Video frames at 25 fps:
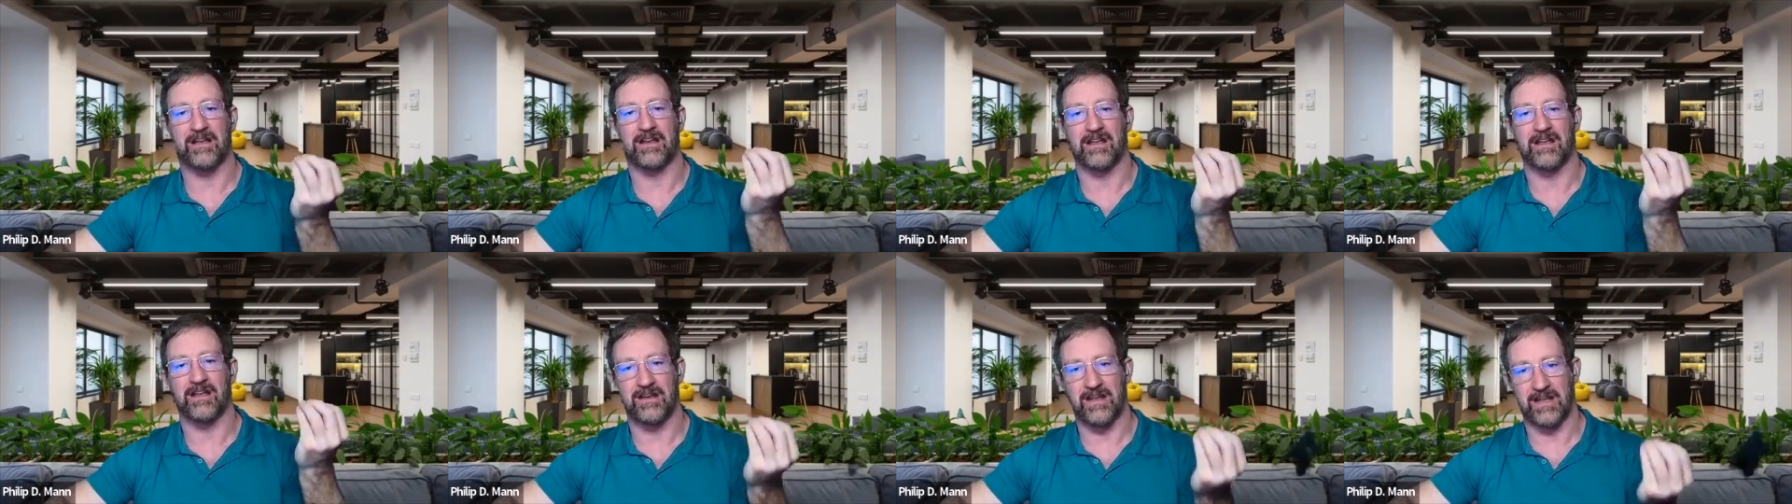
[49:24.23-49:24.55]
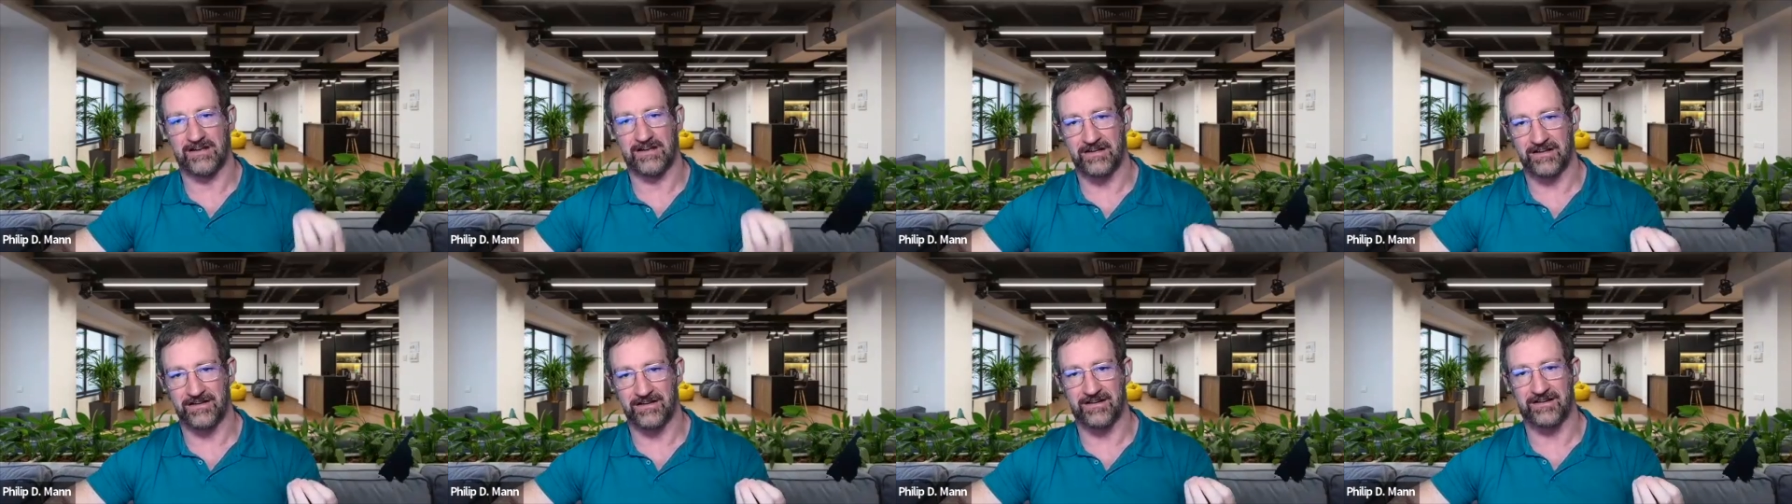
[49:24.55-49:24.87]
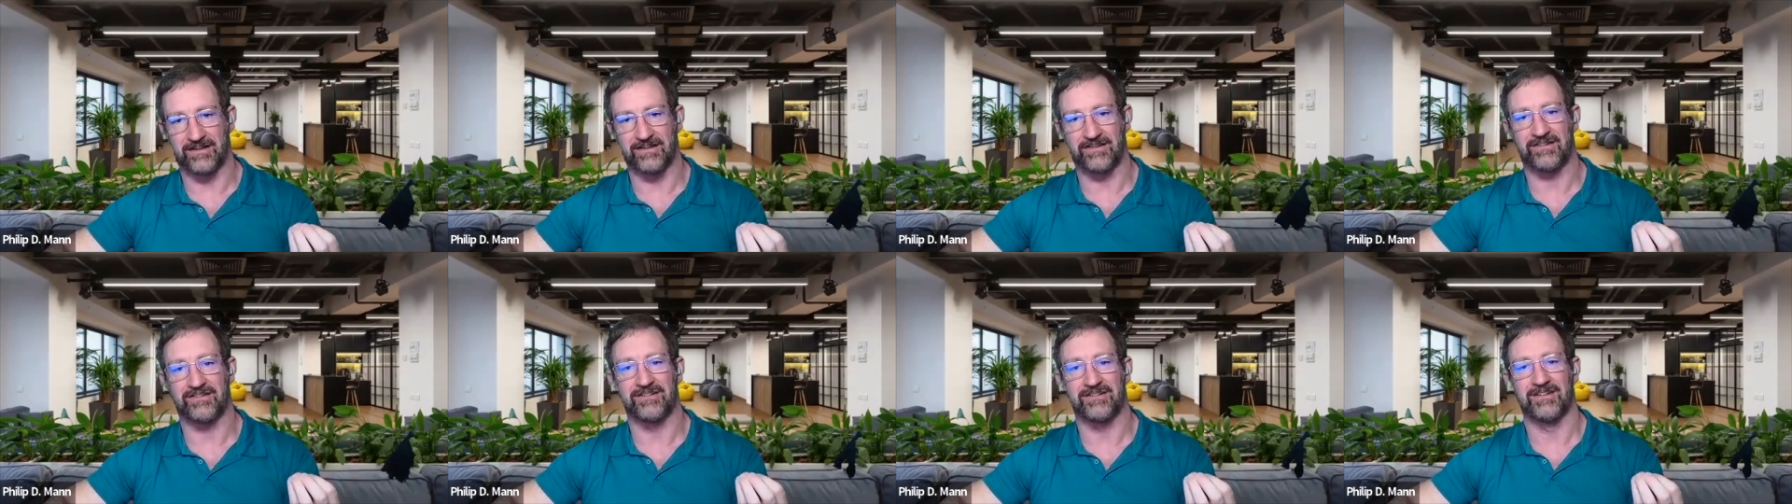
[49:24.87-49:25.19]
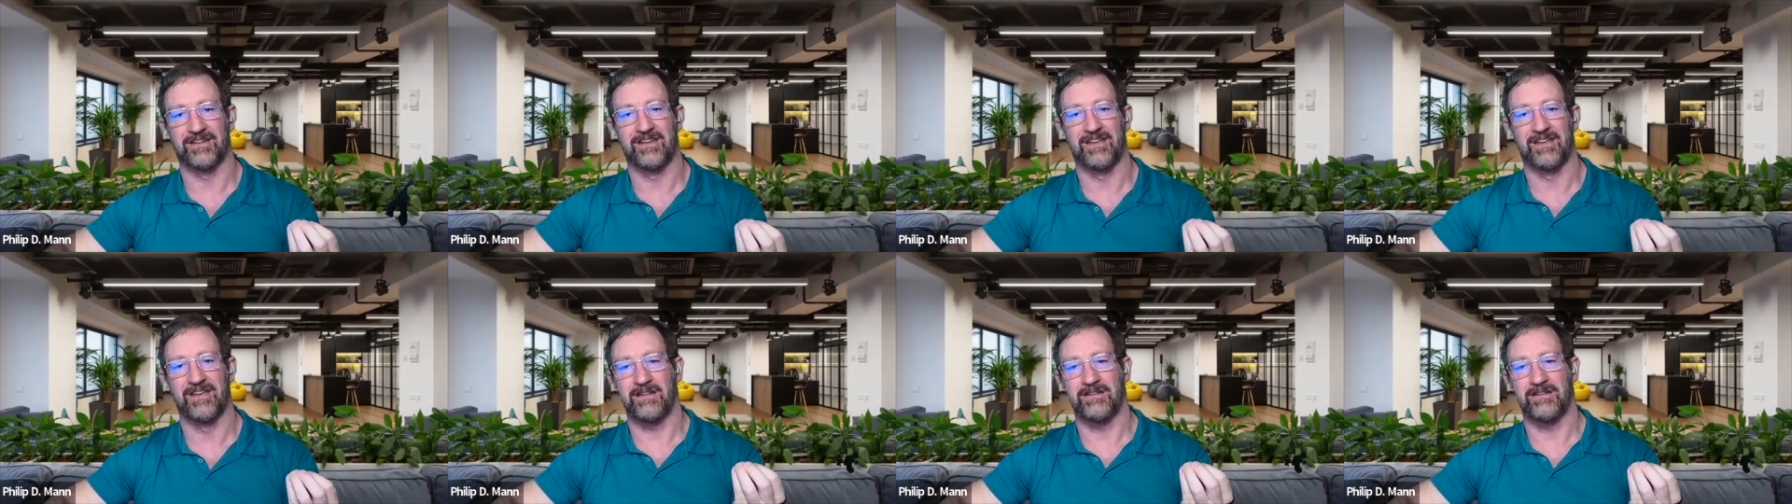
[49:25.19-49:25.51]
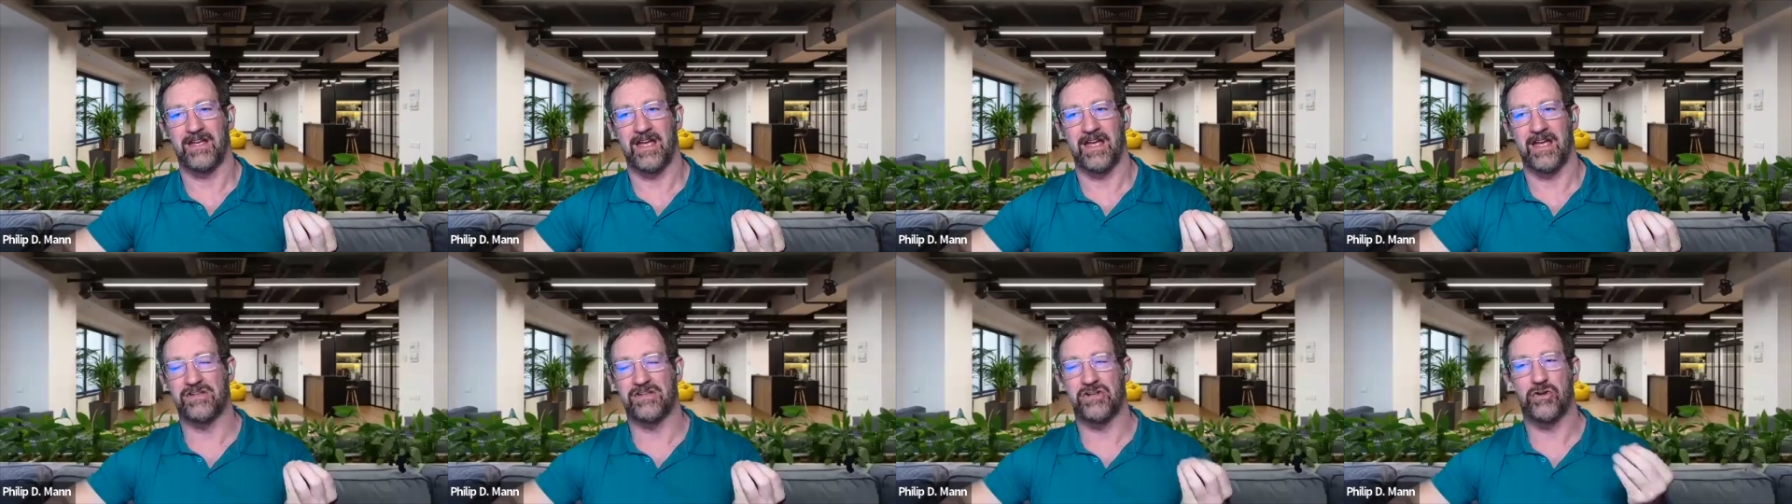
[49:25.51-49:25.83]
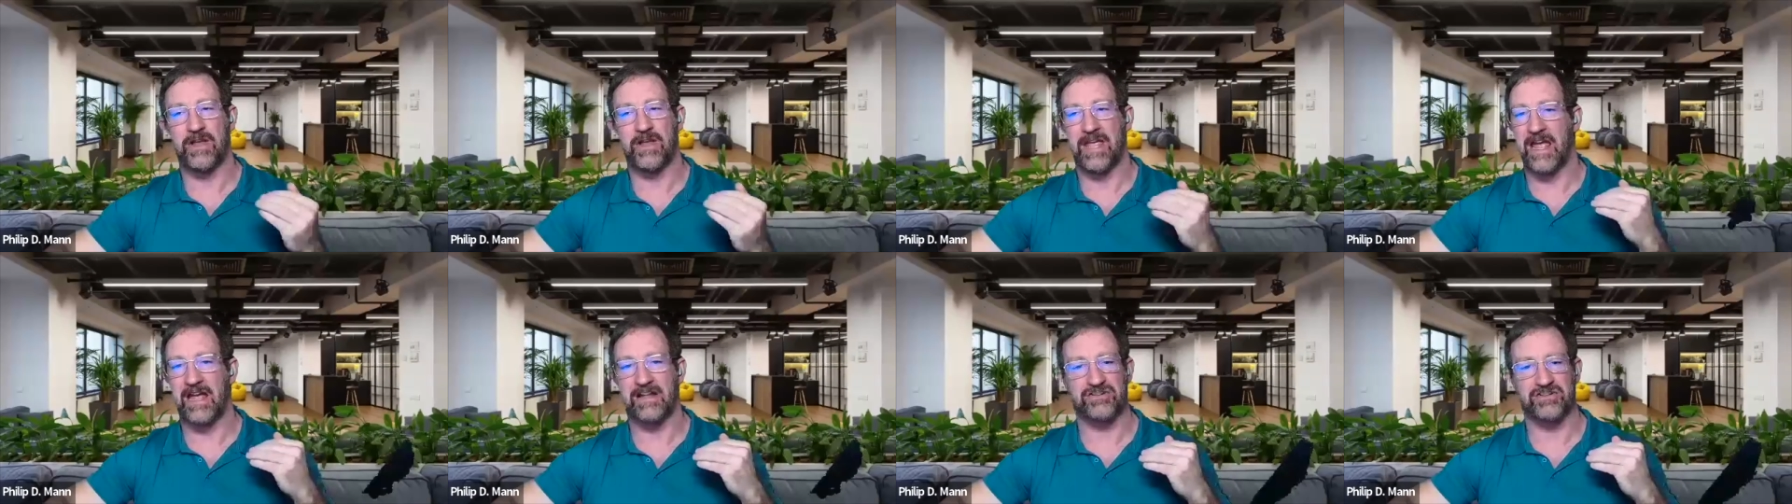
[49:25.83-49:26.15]
connectedness. And you
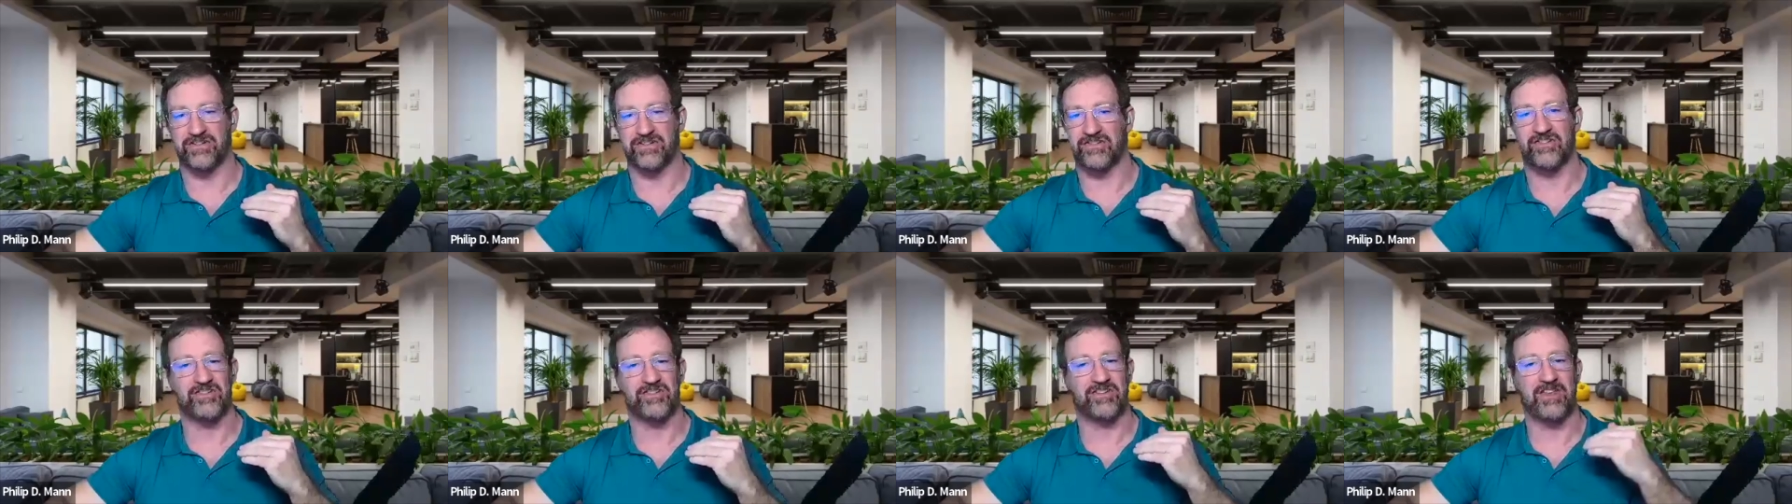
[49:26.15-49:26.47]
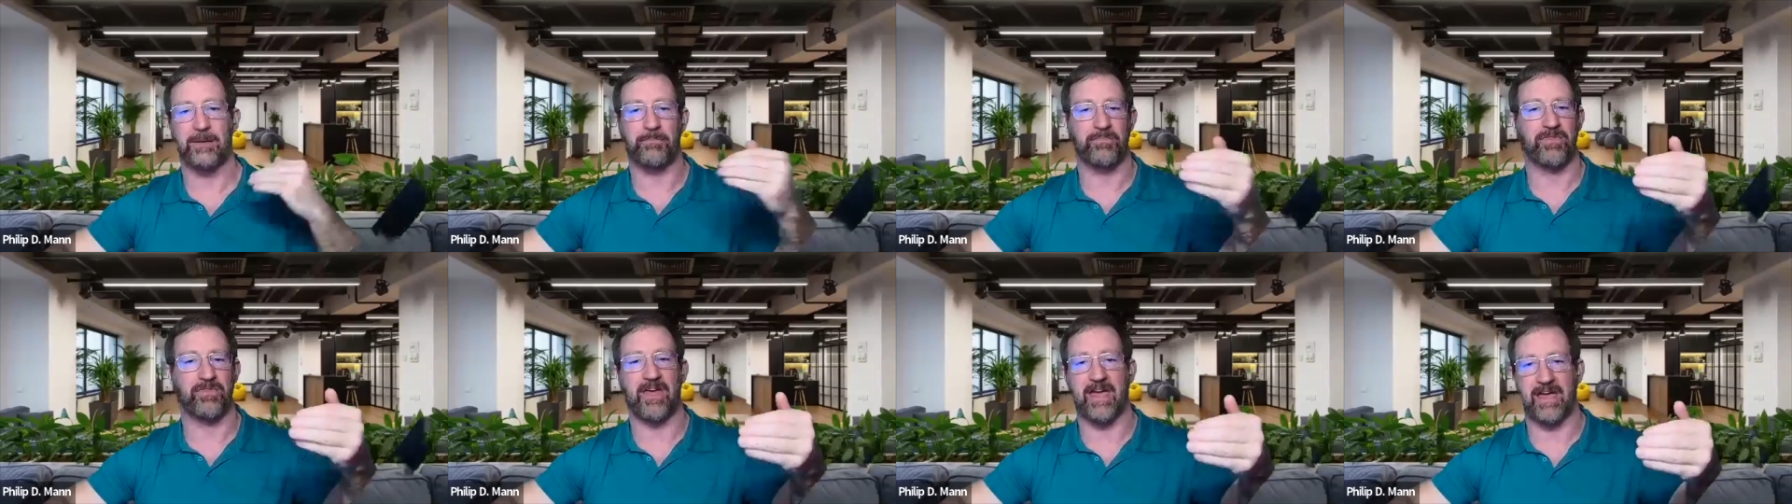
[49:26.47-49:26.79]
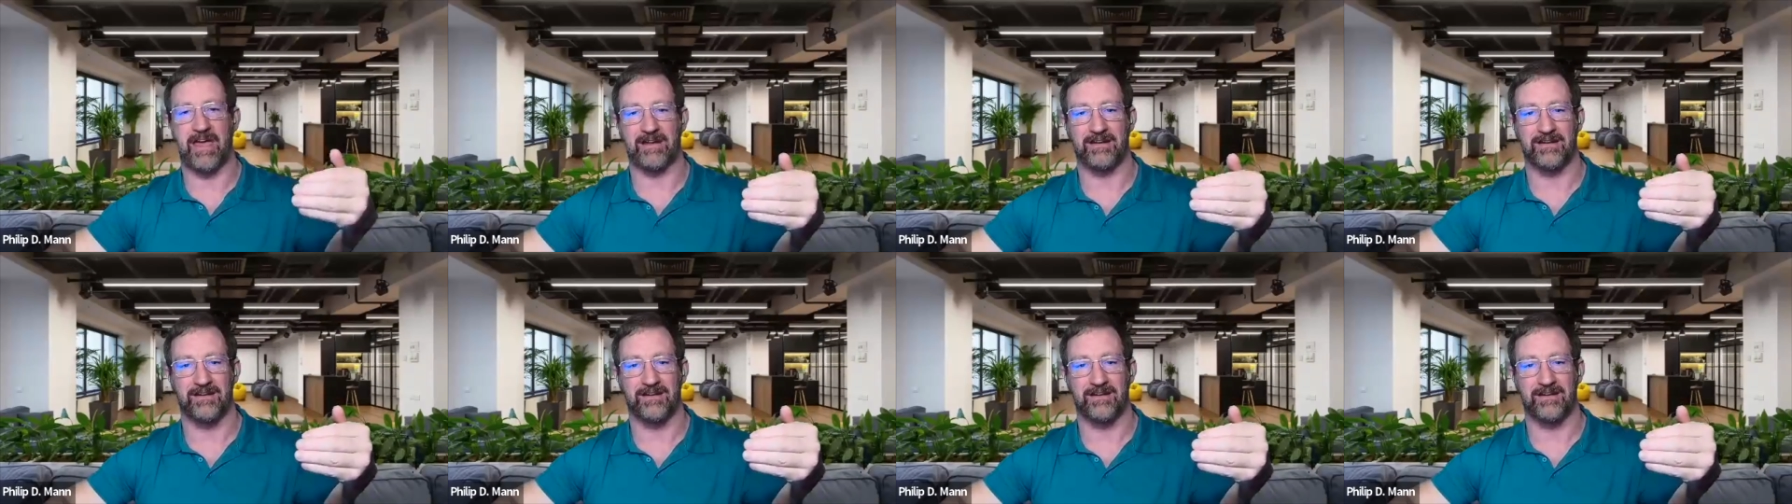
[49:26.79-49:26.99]
can't just skip that.